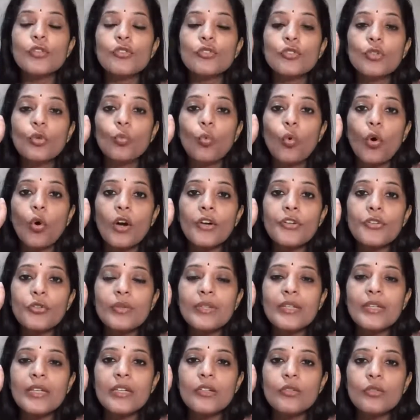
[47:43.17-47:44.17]
So what
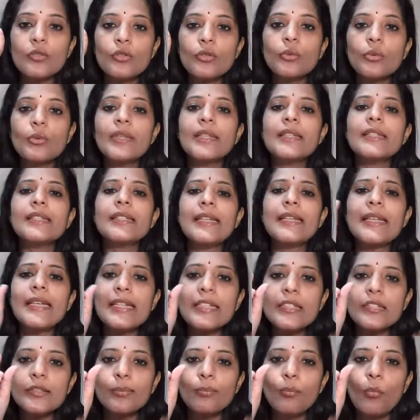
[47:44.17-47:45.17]
you need to do is
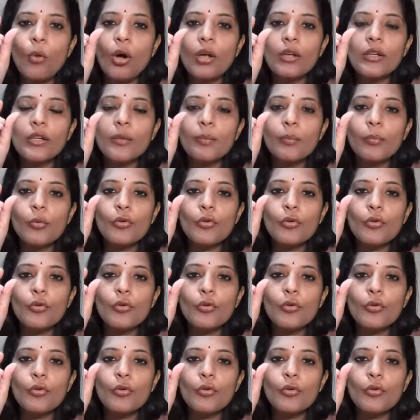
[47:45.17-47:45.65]
eat smaller